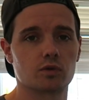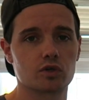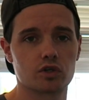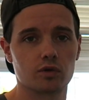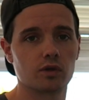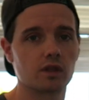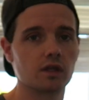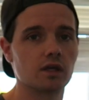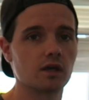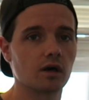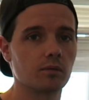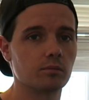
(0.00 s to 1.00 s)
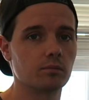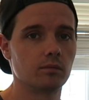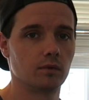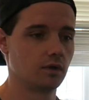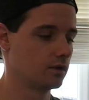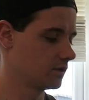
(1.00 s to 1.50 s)
So I'll show you the um,
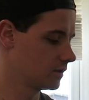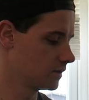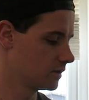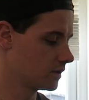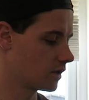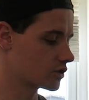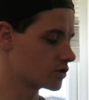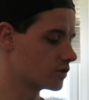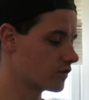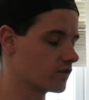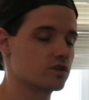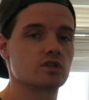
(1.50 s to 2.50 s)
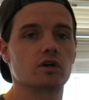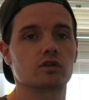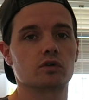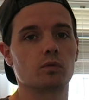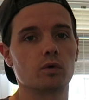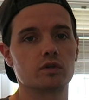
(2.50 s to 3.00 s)
I'll show you the finished
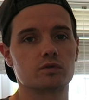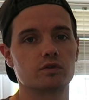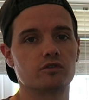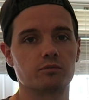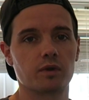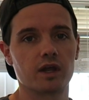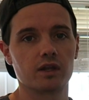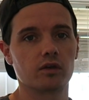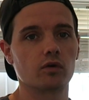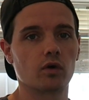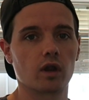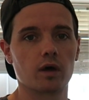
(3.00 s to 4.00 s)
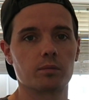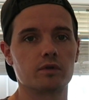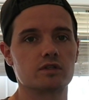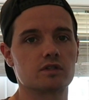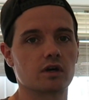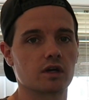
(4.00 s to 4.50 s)
article once we've blended it all up
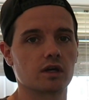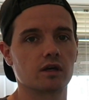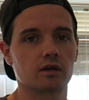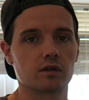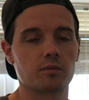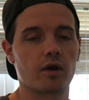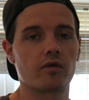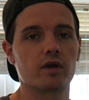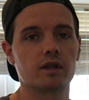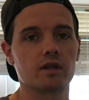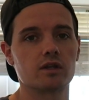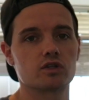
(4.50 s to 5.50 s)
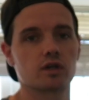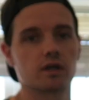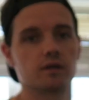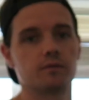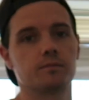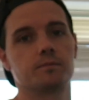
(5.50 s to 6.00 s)
and stuck it, the marinade and the chicken.